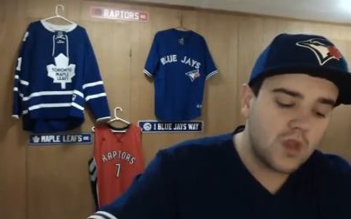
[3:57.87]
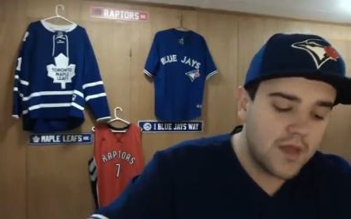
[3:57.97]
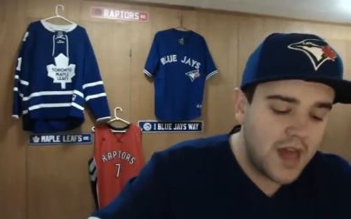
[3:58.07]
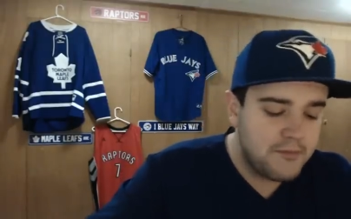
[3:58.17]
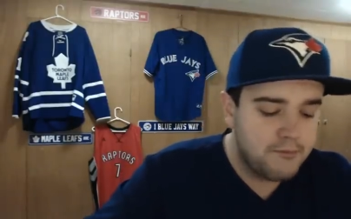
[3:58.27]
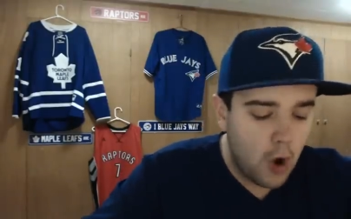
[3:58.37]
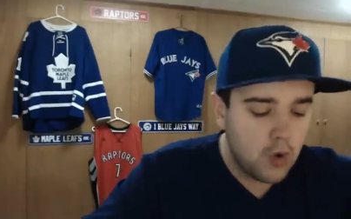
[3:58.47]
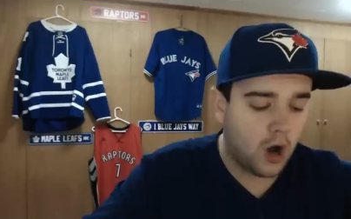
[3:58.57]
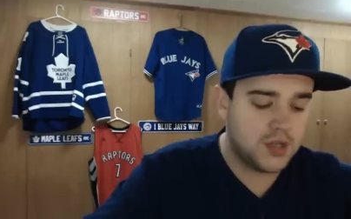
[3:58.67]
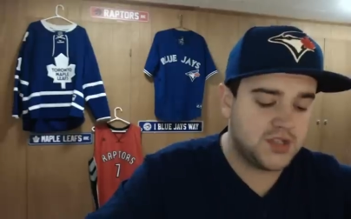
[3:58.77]
And
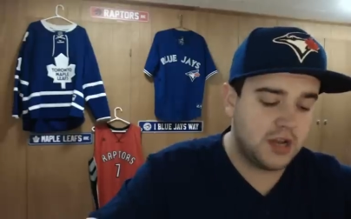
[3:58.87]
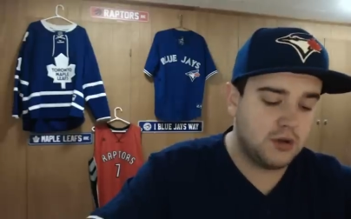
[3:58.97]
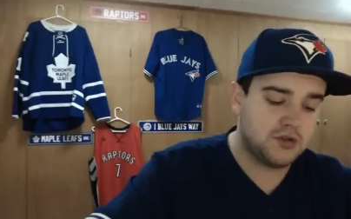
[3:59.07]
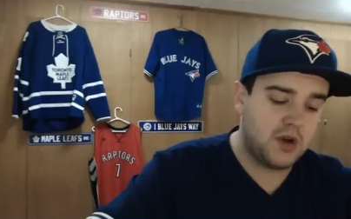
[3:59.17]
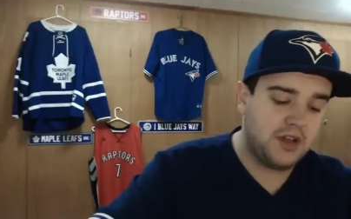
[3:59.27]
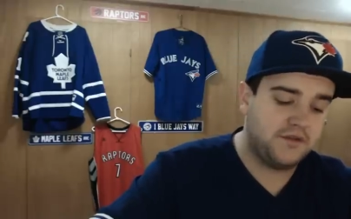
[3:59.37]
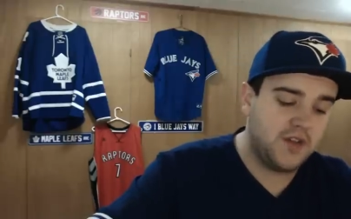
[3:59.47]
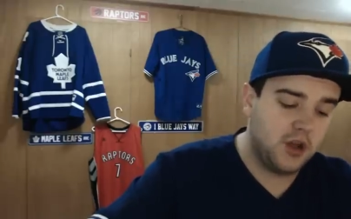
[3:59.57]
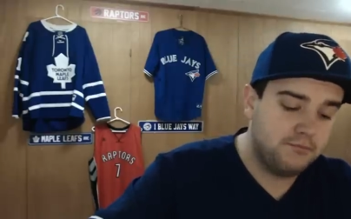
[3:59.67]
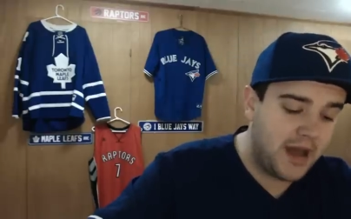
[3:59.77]
Bogaerts singles to right
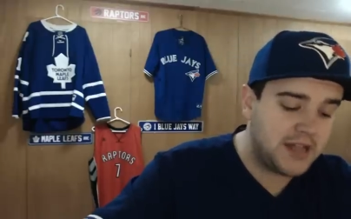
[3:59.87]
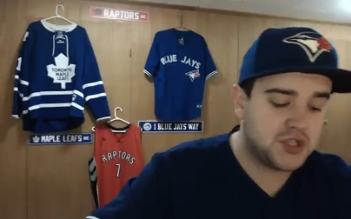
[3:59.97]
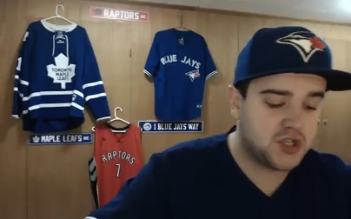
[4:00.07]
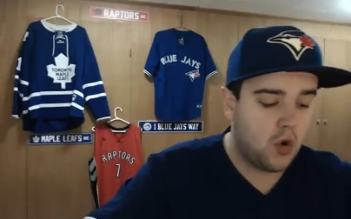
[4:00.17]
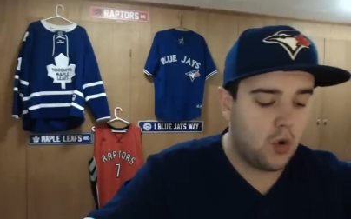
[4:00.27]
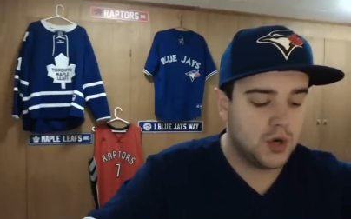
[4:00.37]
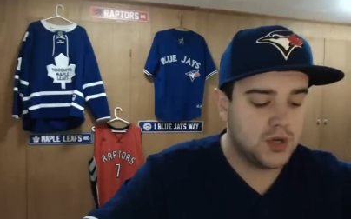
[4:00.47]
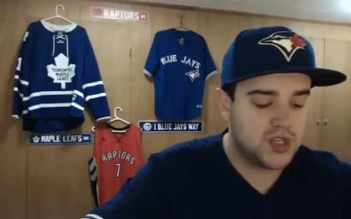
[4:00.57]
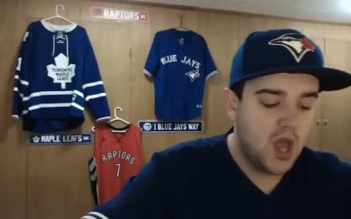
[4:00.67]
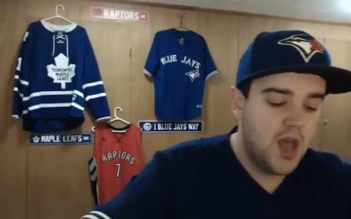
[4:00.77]
field. Betts
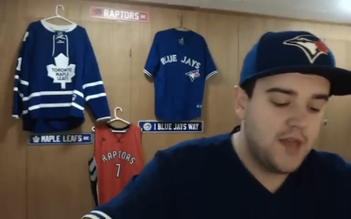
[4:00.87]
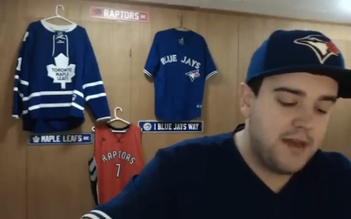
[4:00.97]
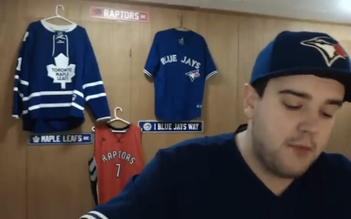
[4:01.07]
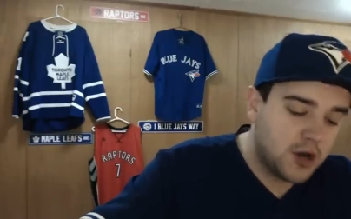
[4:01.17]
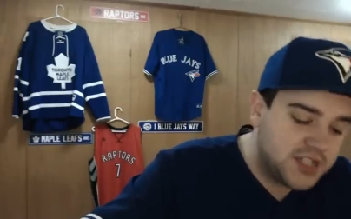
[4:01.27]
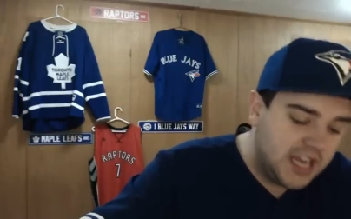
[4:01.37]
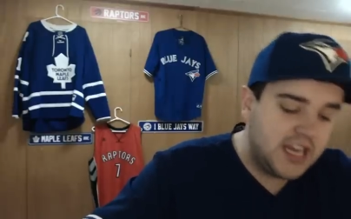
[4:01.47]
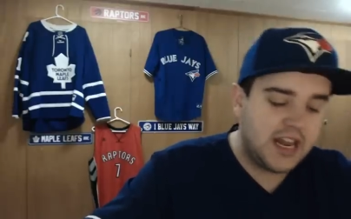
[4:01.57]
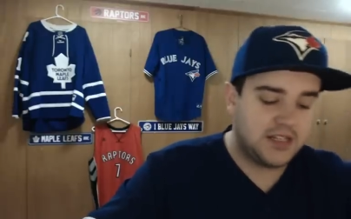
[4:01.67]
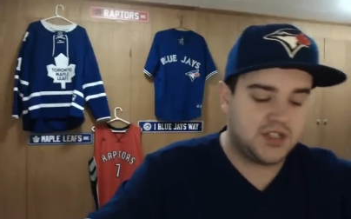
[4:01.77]
scores. Then
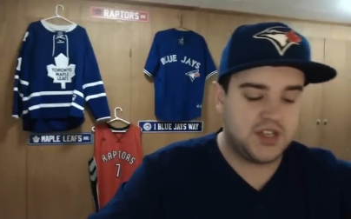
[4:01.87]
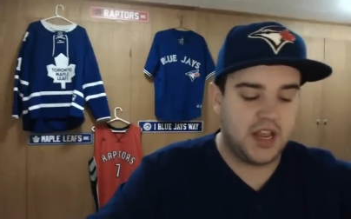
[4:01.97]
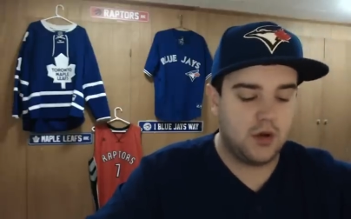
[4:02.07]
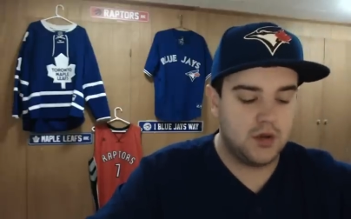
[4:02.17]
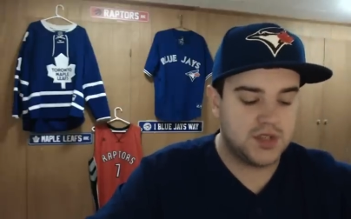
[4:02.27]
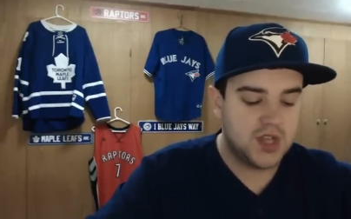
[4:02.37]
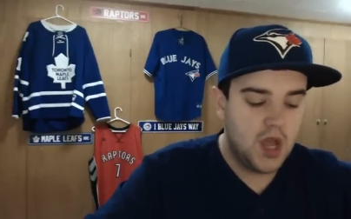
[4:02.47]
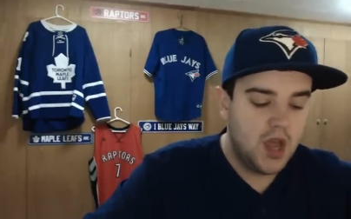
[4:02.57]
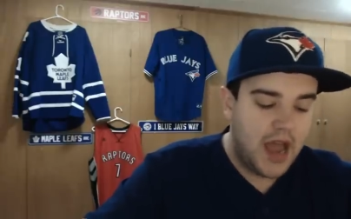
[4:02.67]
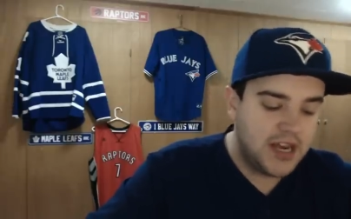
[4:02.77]
Martinez singles
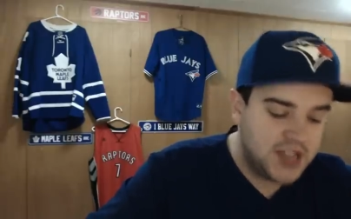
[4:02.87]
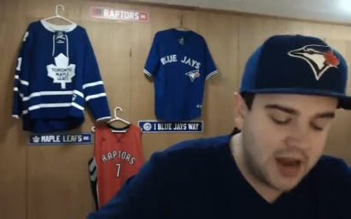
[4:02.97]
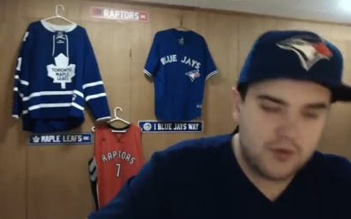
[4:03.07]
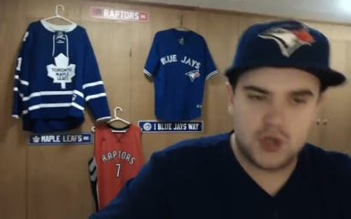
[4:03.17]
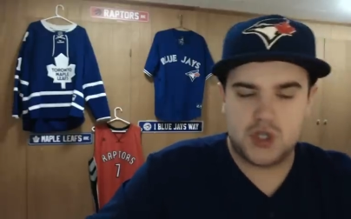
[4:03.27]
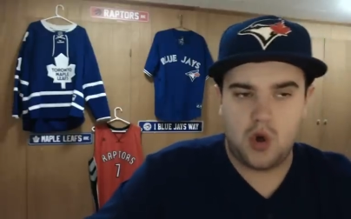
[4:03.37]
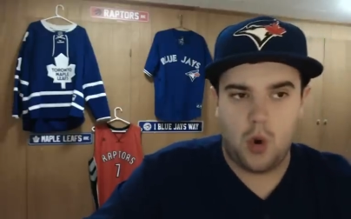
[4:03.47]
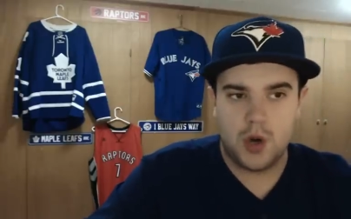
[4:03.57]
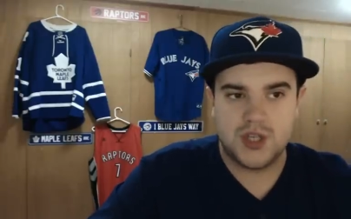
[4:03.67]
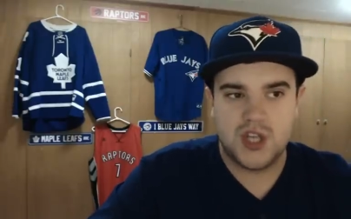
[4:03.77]
and Devers
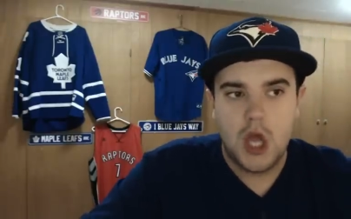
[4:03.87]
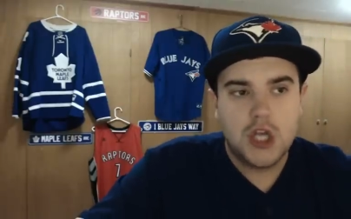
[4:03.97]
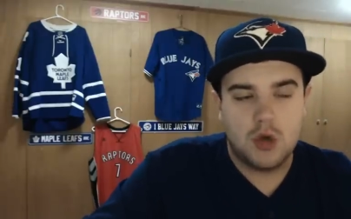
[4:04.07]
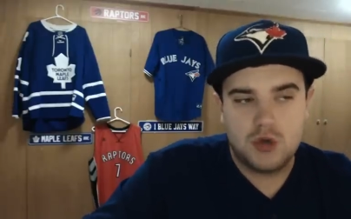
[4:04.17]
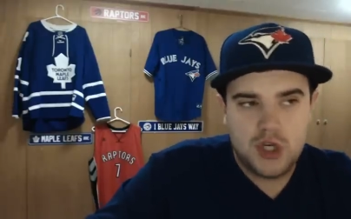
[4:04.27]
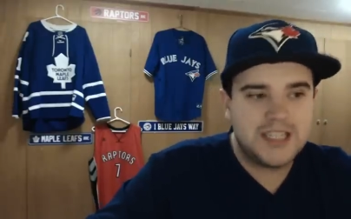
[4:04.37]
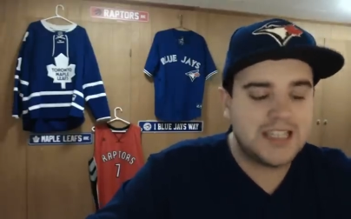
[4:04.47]
scores. So just